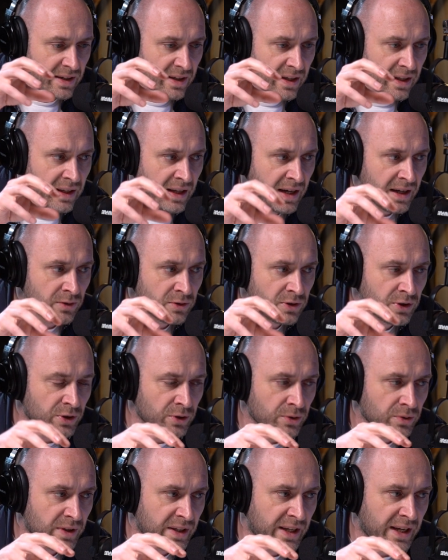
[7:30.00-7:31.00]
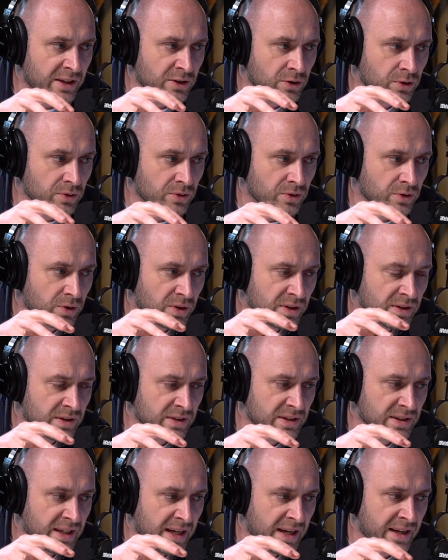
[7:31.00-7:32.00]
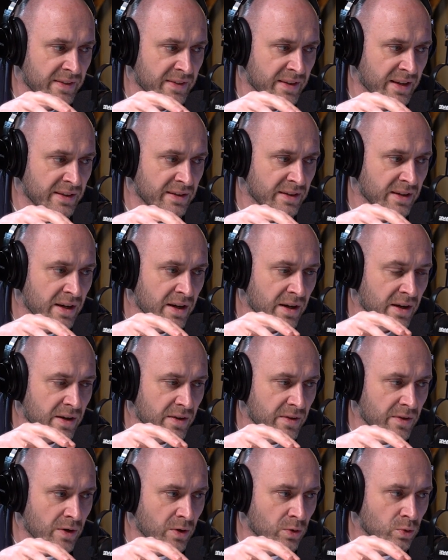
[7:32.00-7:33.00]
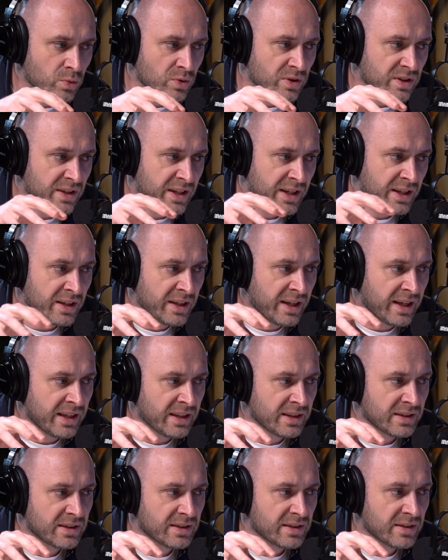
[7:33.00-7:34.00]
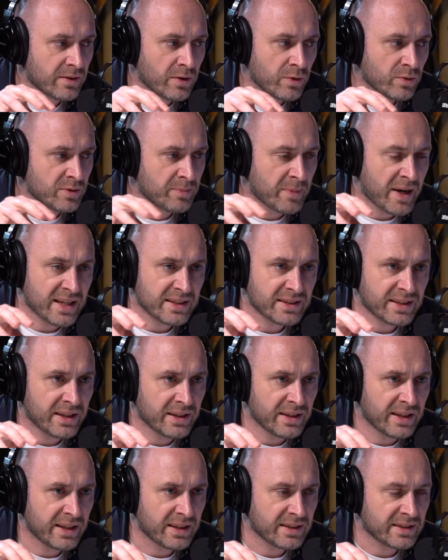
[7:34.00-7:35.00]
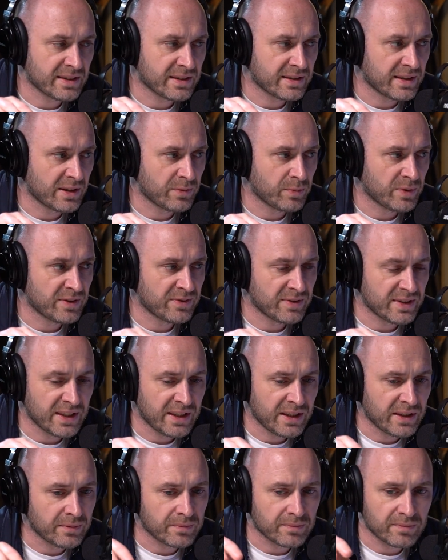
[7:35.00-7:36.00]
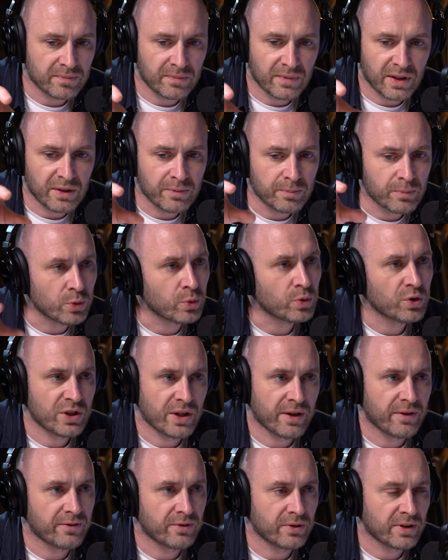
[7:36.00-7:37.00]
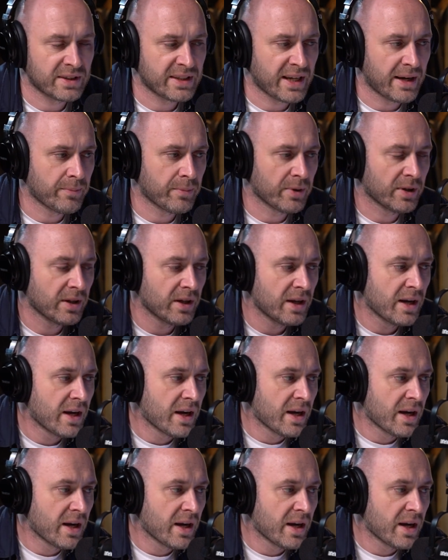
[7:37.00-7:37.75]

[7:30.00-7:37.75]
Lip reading: allows you, again, to understand that those killings, those mass killings that we've seen in Bucha, for example,